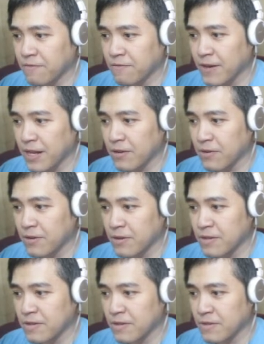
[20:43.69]
freighter or a
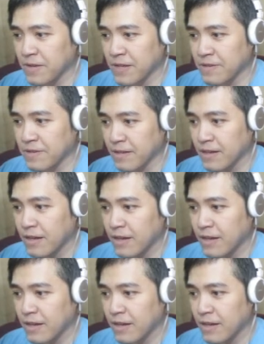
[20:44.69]
research vessel.